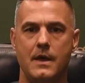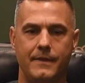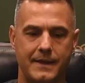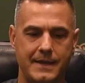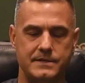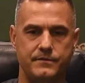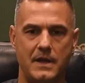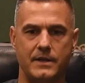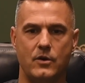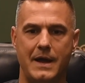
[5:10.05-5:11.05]
The kids have
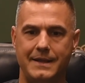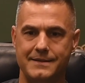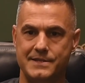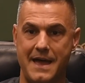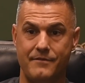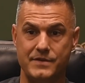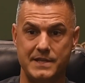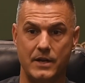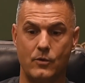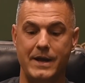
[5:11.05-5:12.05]
done great. The staff has
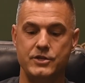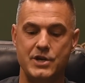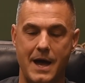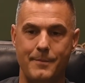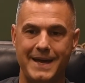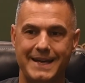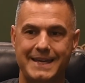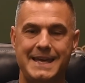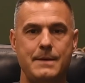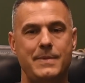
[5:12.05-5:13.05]
done a great job
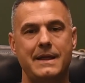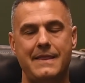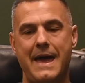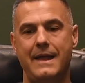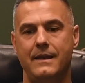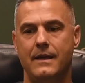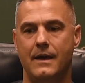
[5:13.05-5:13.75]
keeping that,